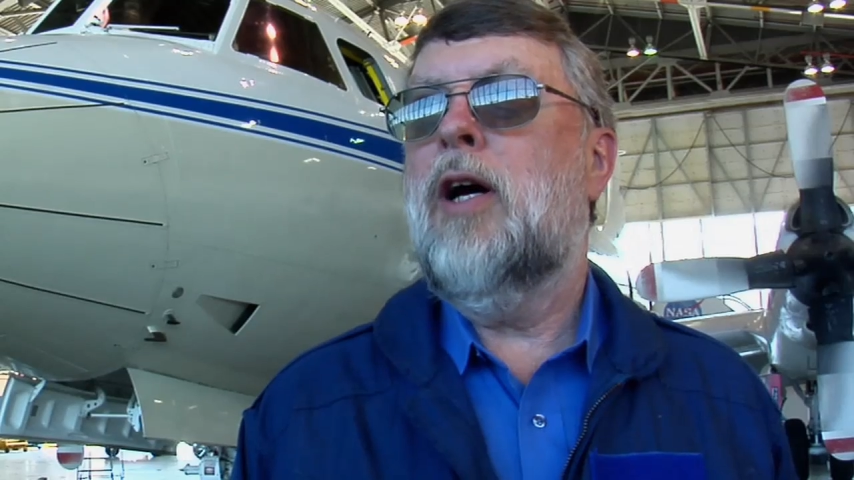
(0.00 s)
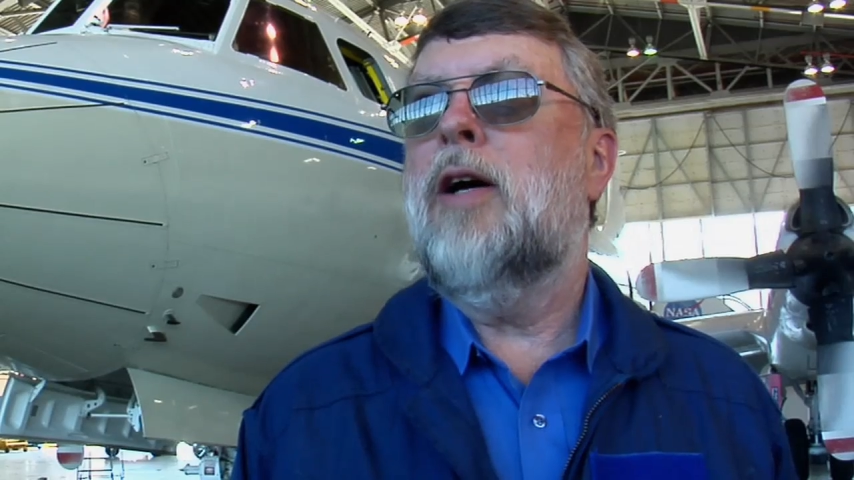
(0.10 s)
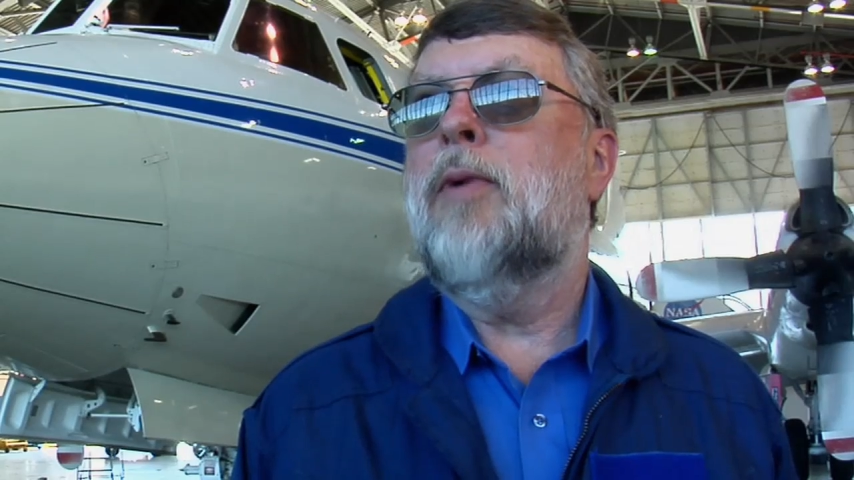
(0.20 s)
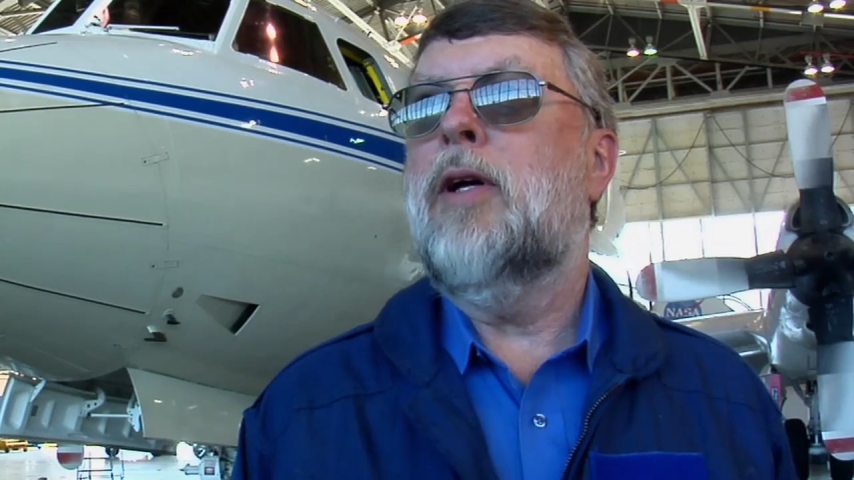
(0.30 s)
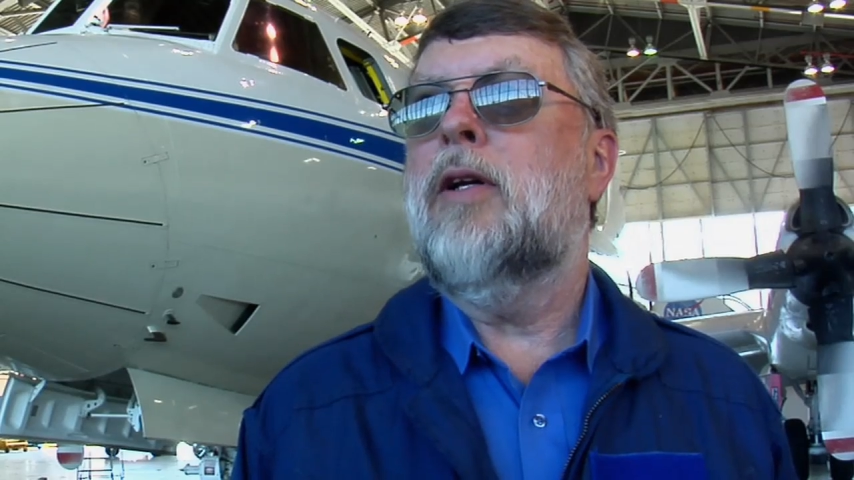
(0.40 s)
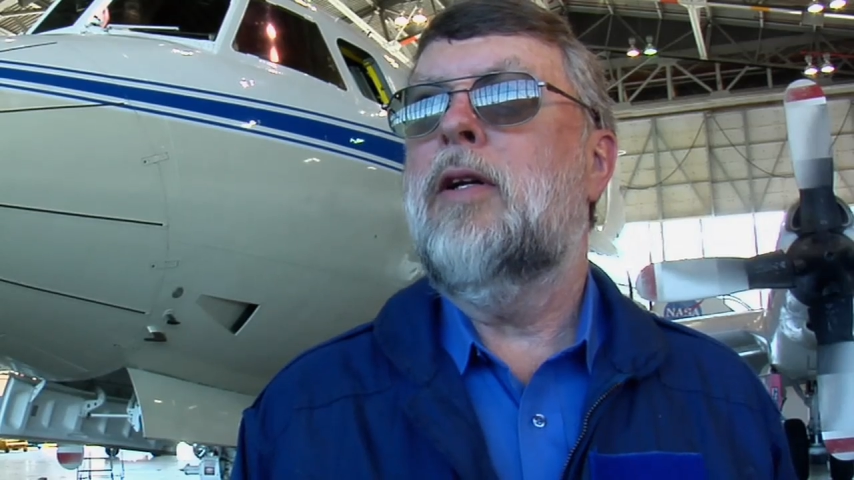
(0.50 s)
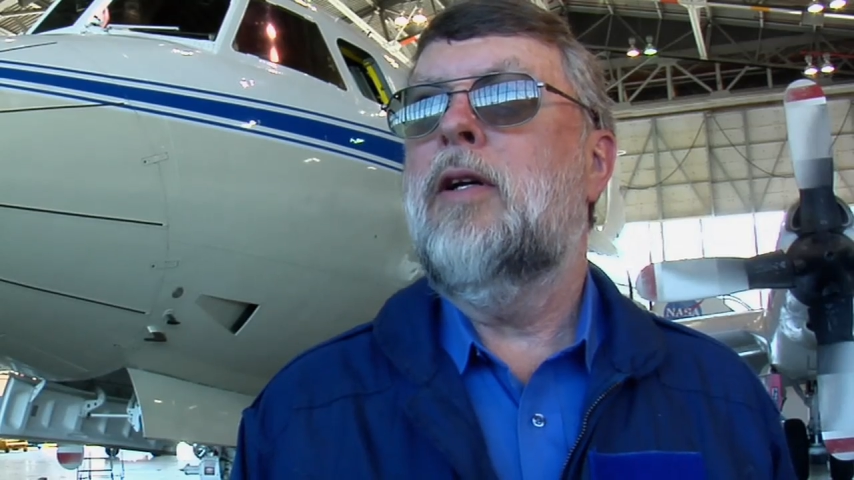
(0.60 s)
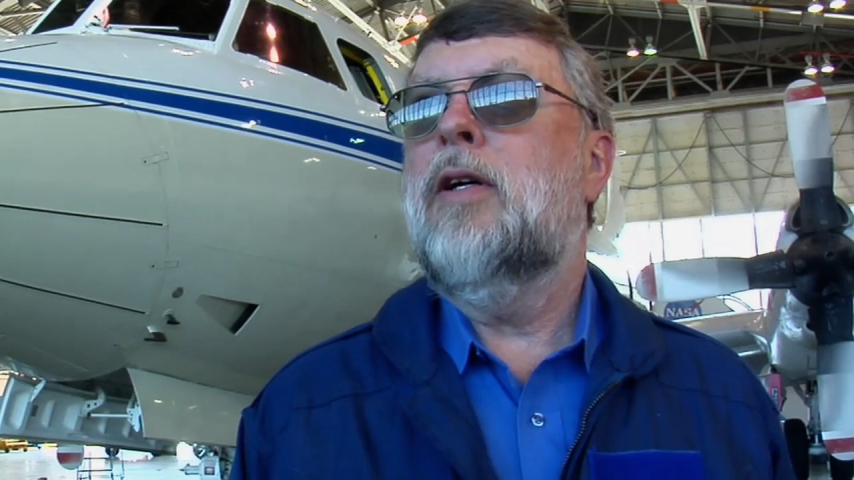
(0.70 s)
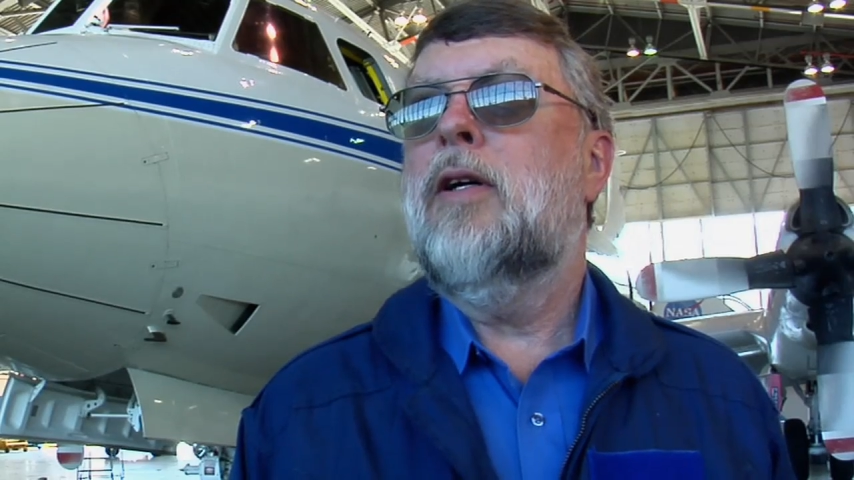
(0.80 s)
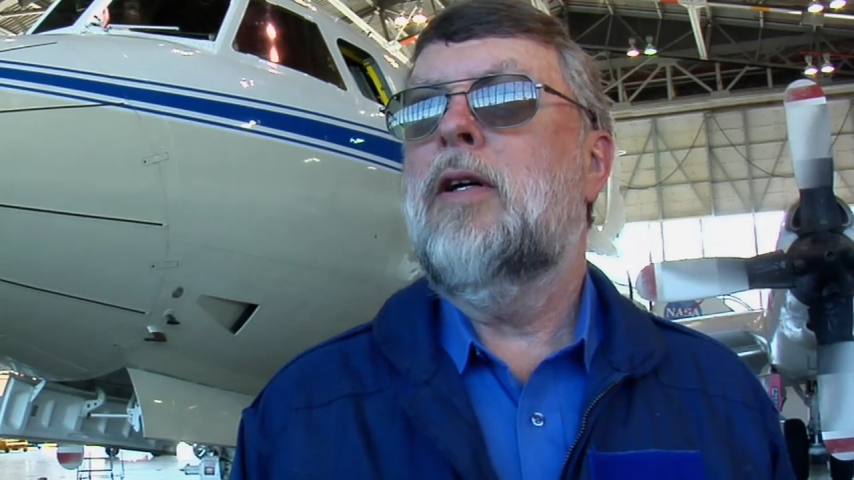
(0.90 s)
climate,
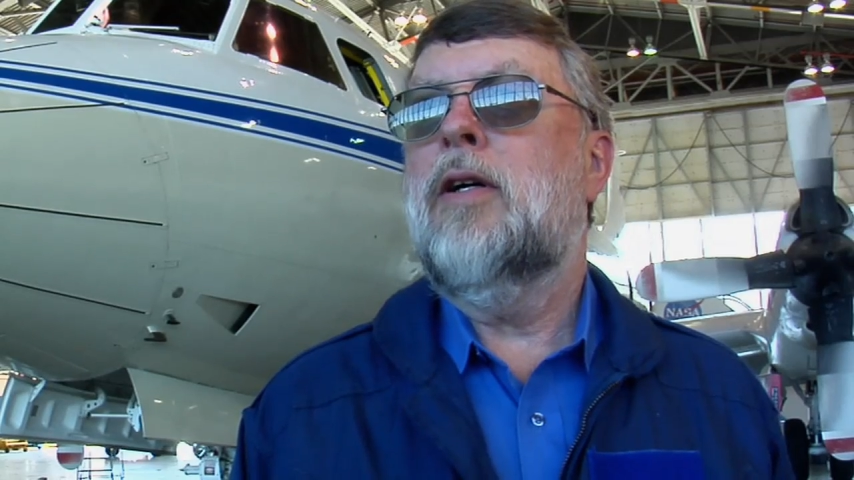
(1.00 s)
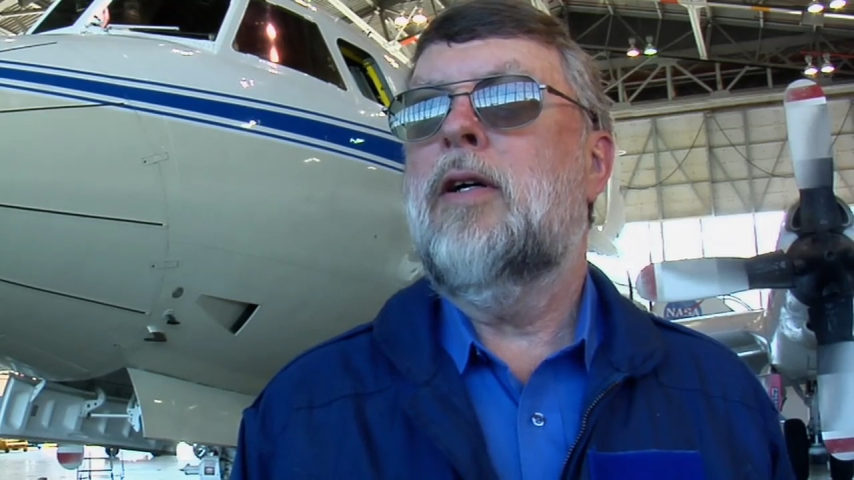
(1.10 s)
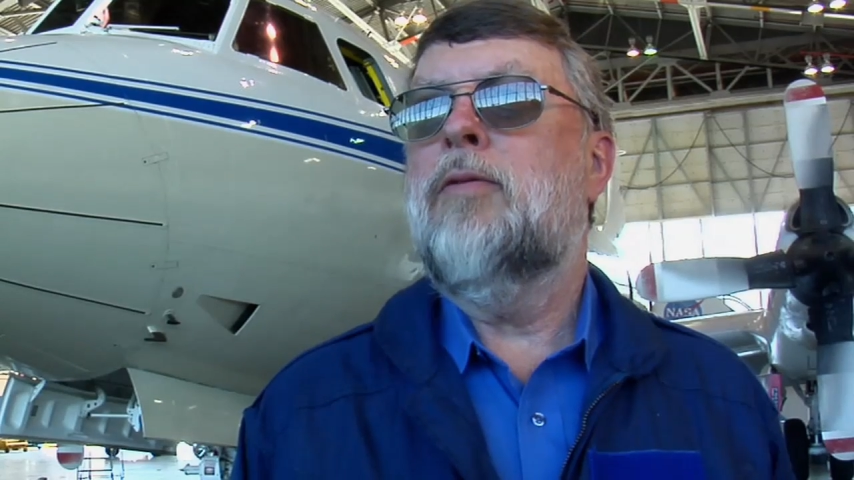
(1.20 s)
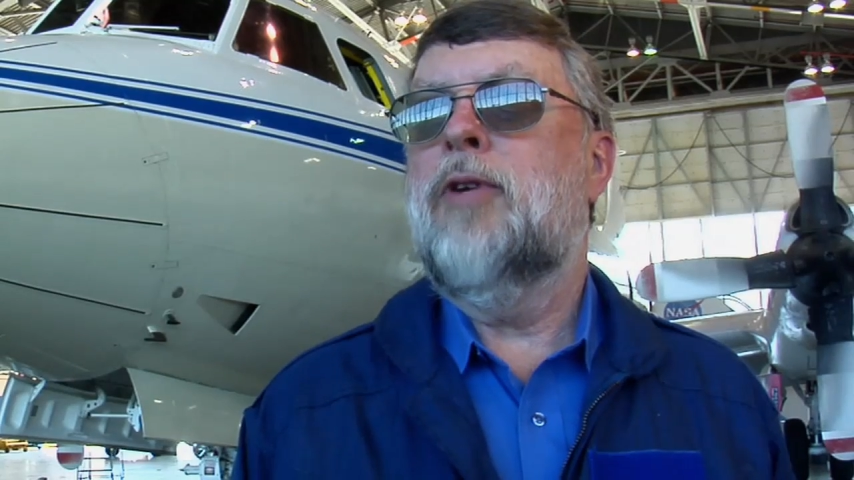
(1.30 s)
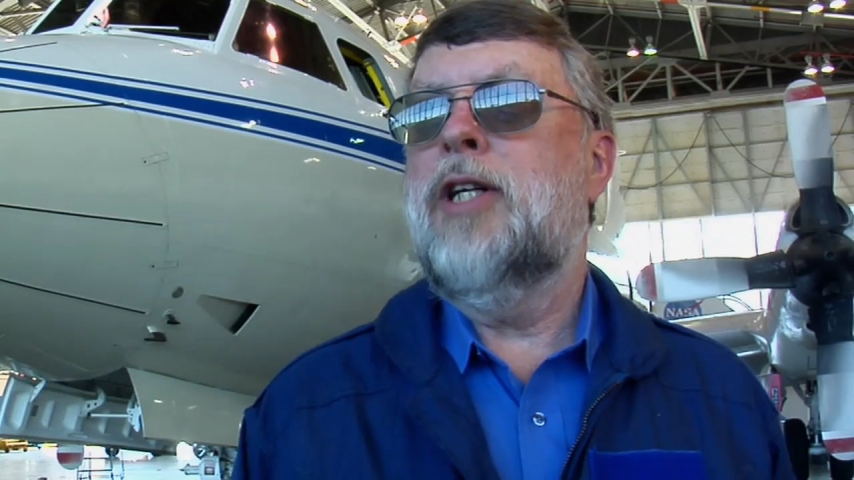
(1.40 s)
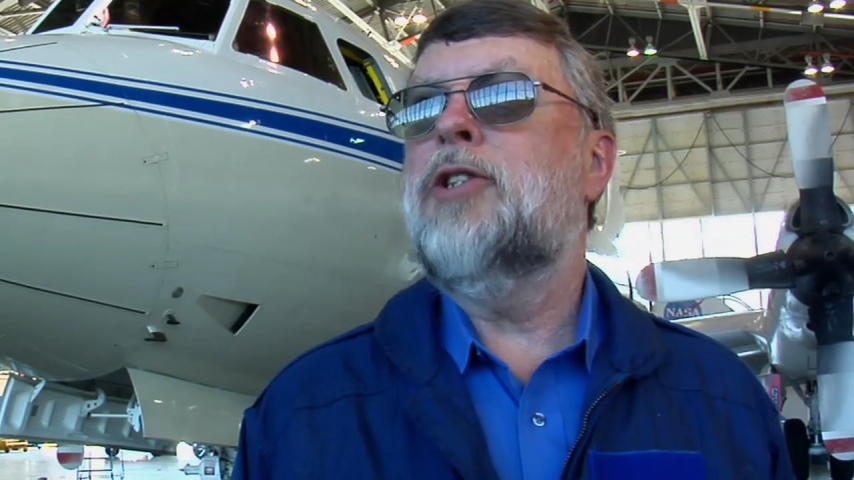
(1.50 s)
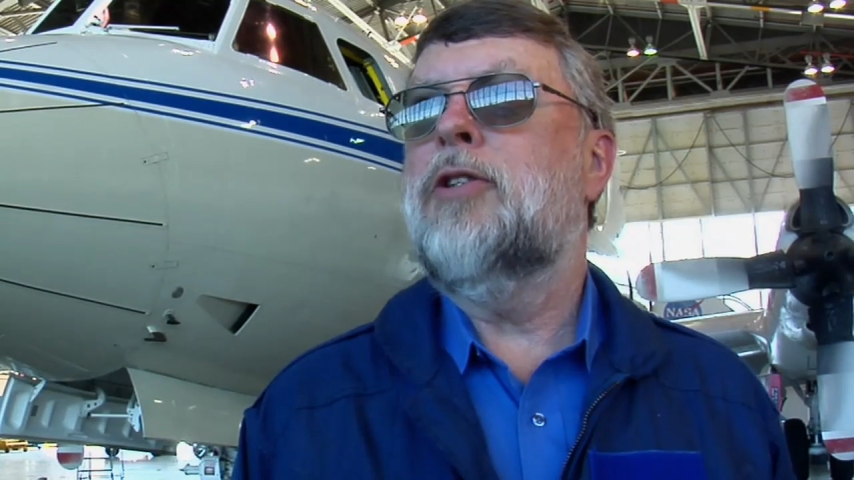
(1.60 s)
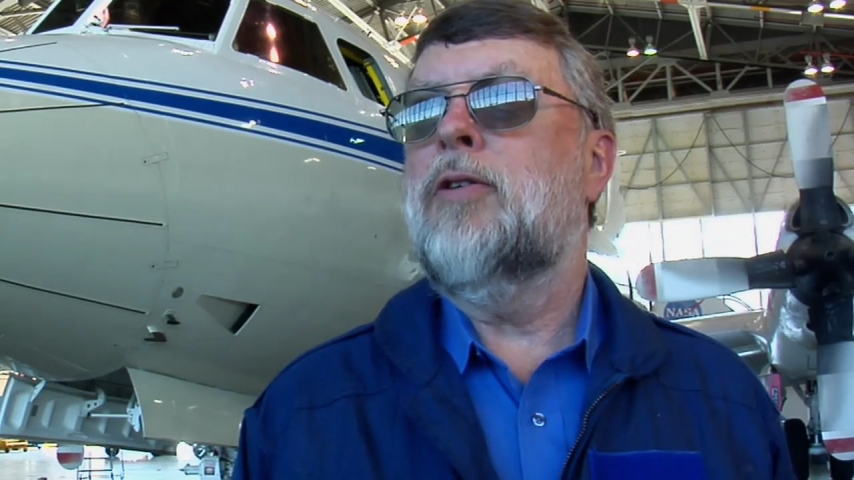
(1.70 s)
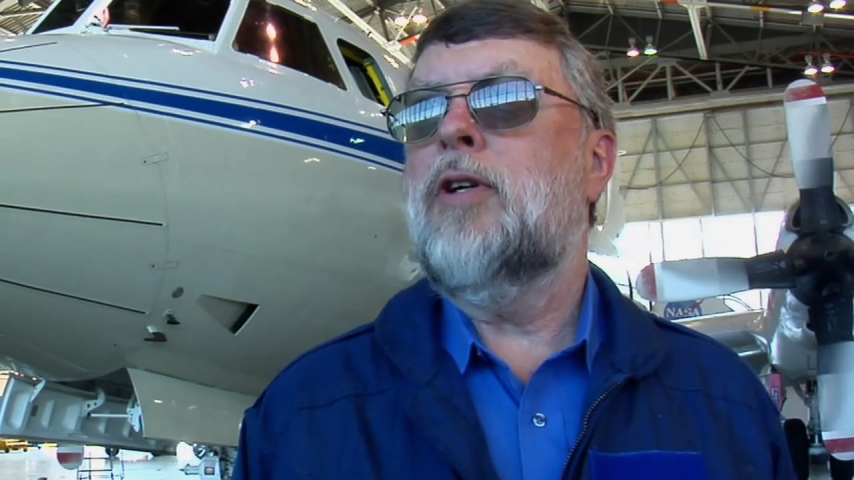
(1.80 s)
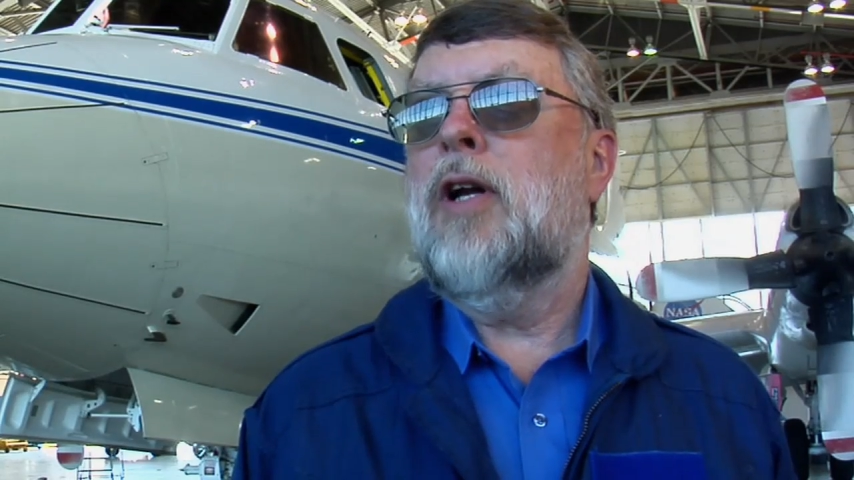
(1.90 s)
uh,
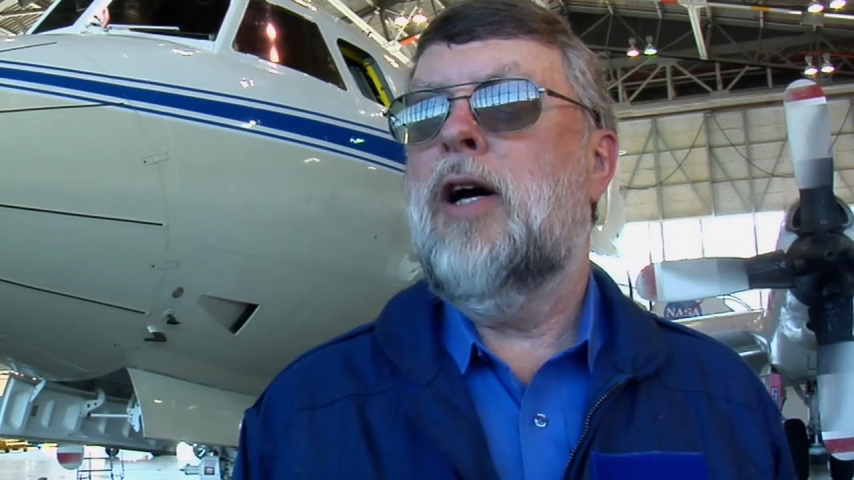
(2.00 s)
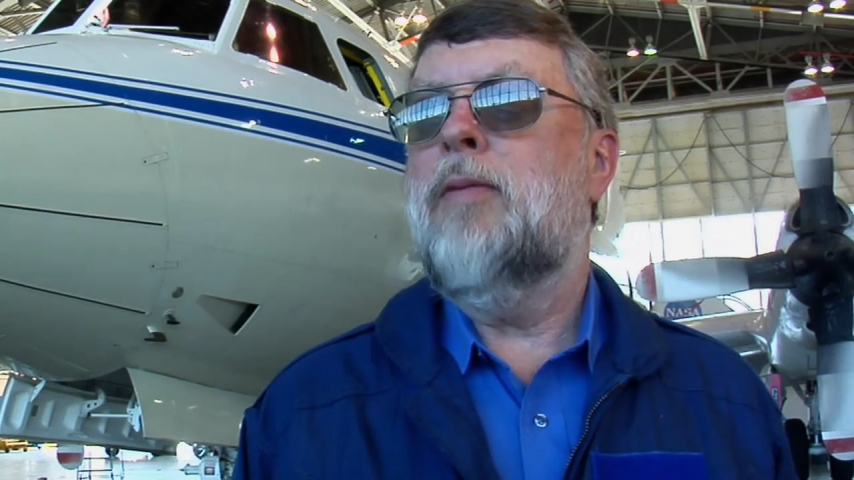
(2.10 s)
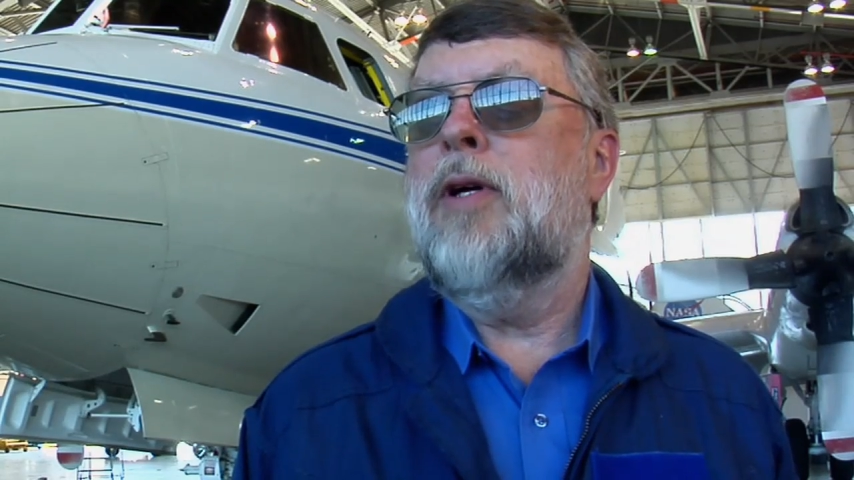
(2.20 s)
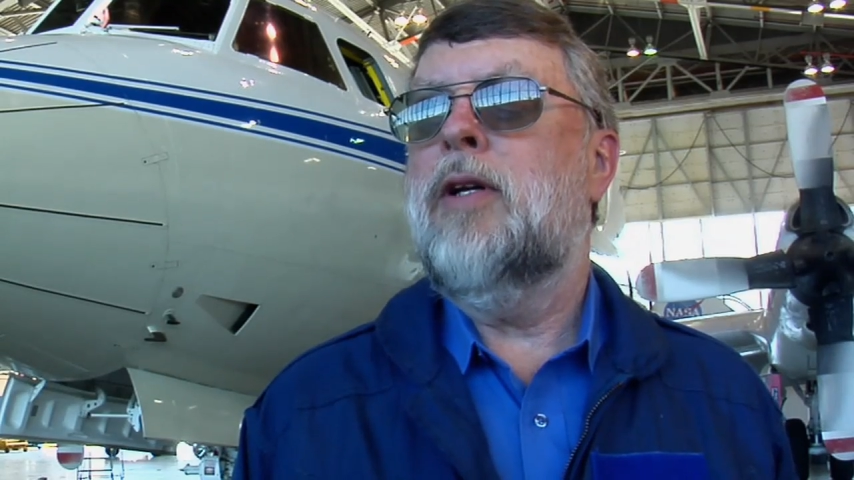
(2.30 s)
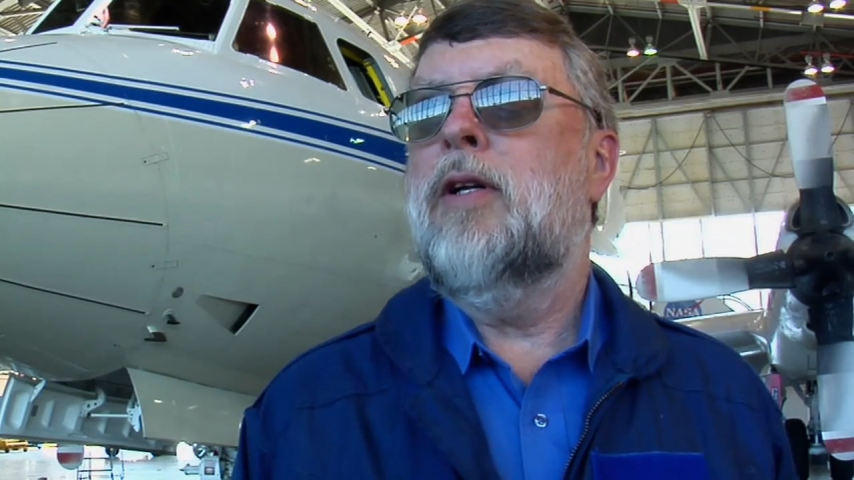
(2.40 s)
regional climate,